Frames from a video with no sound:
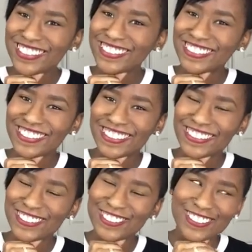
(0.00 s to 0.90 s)
you know
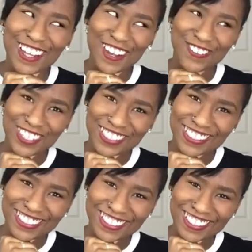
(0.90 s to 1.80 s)
how
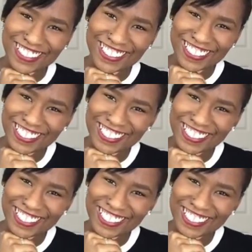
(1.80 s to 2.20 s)
brunches are.